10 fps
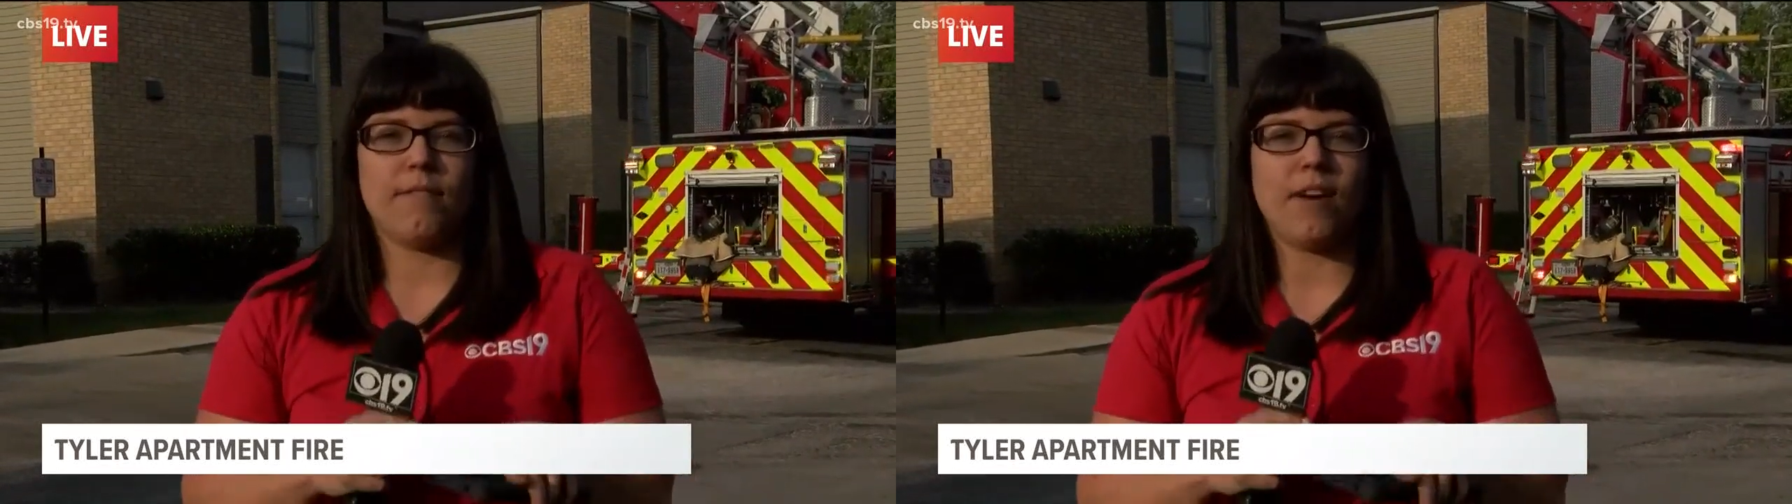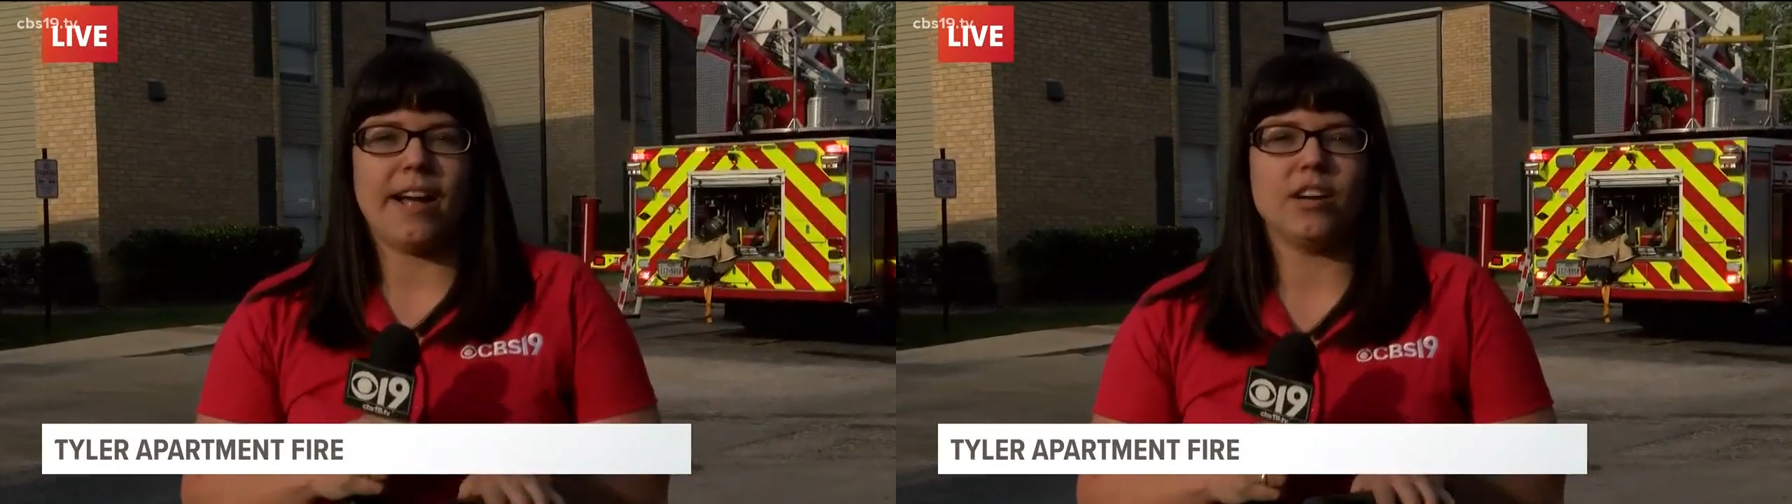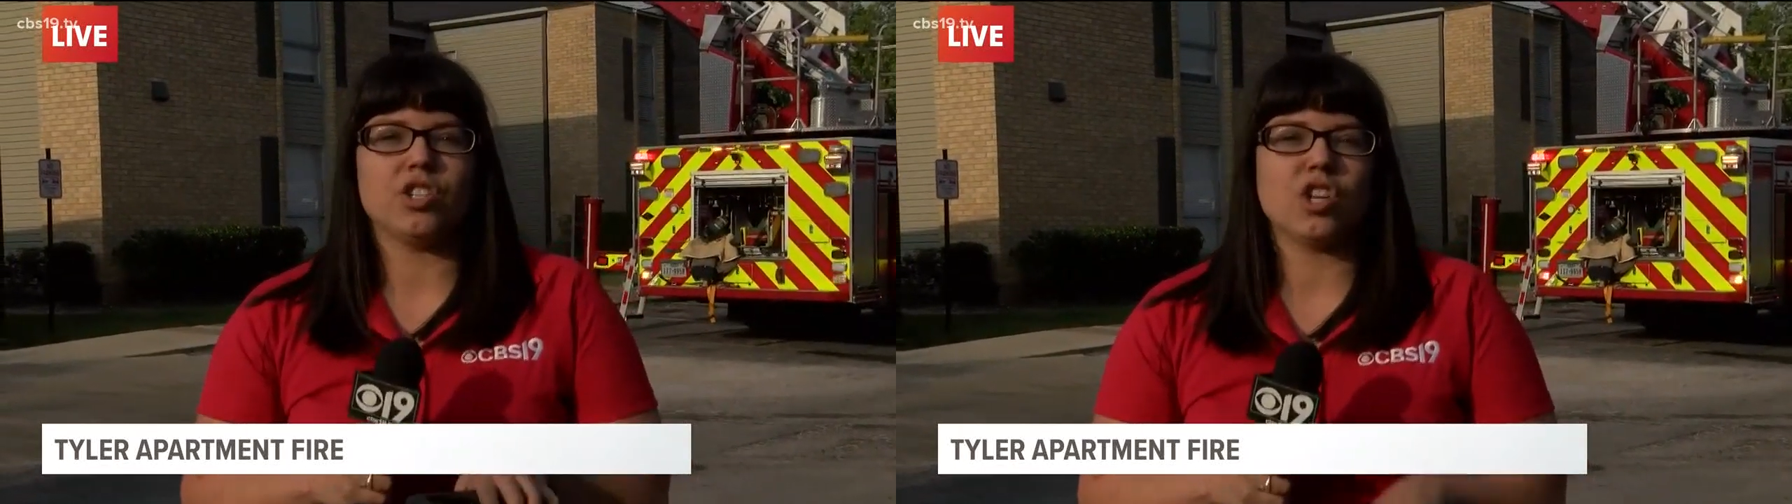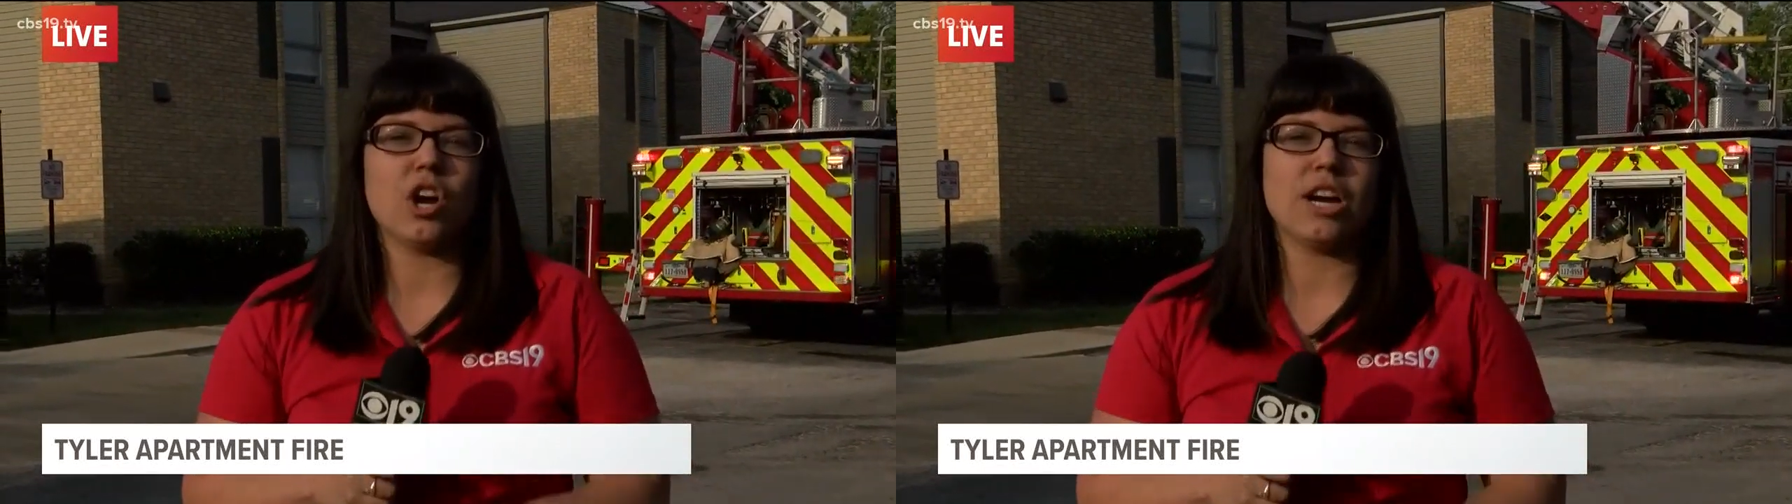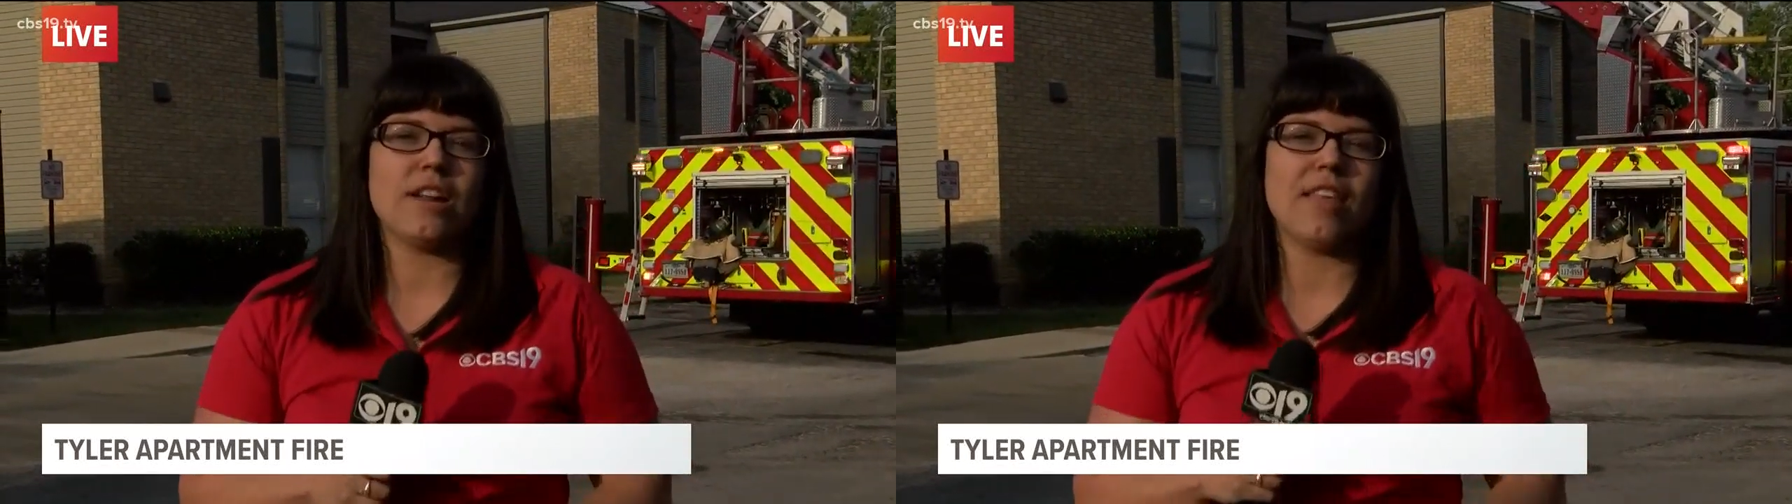fire
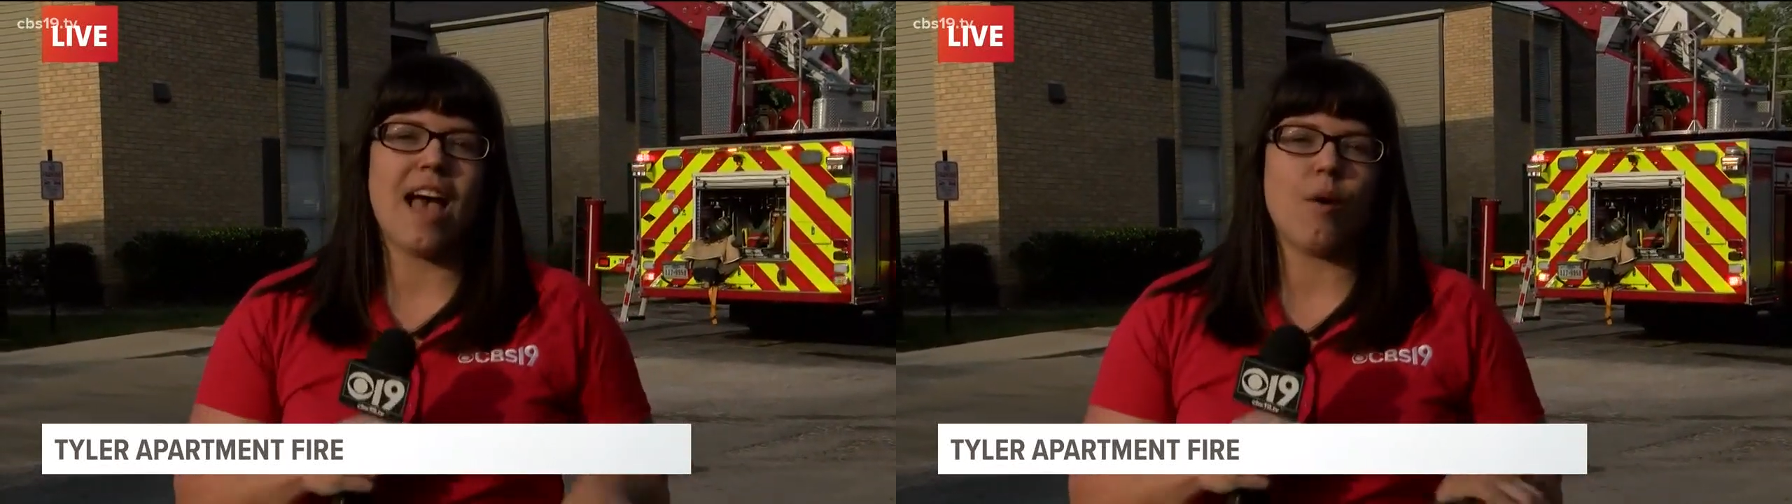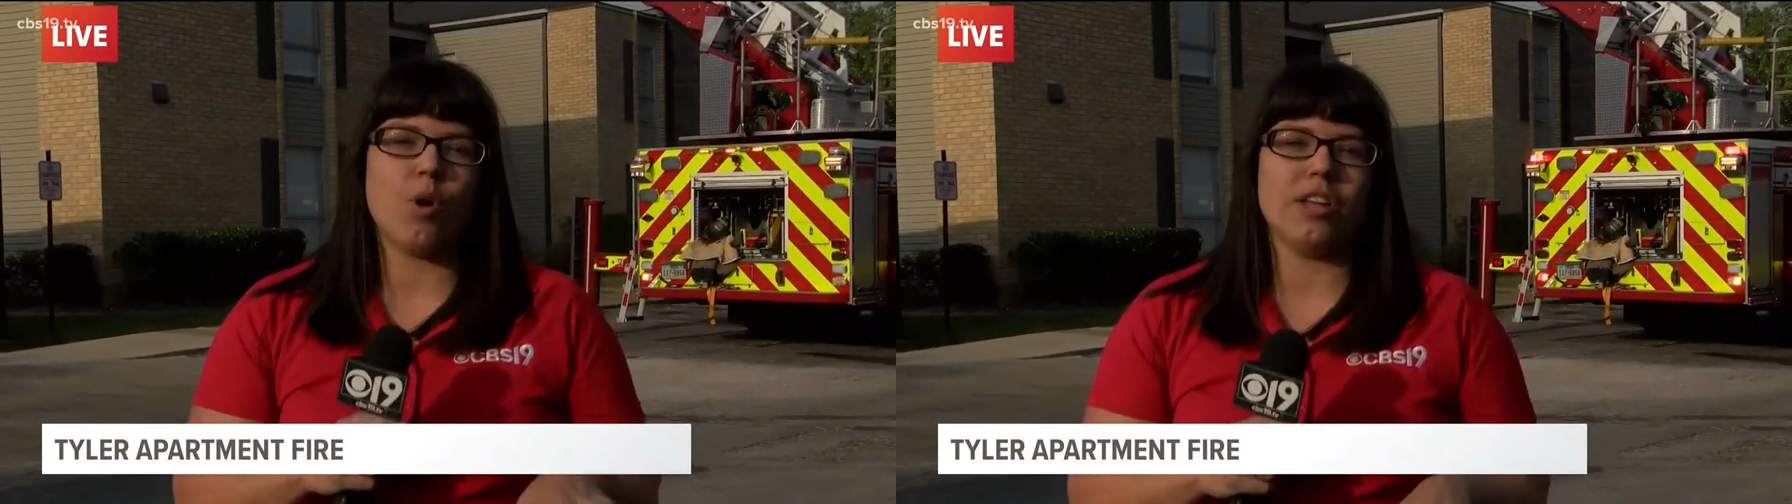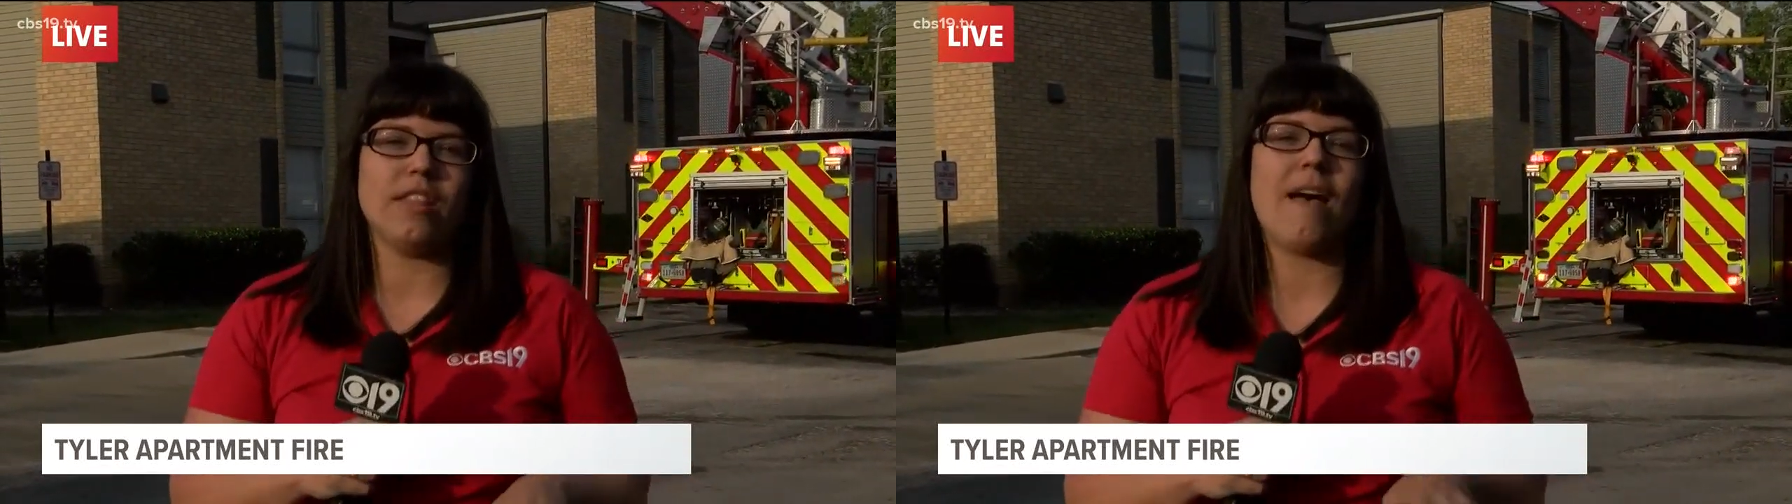started, that one,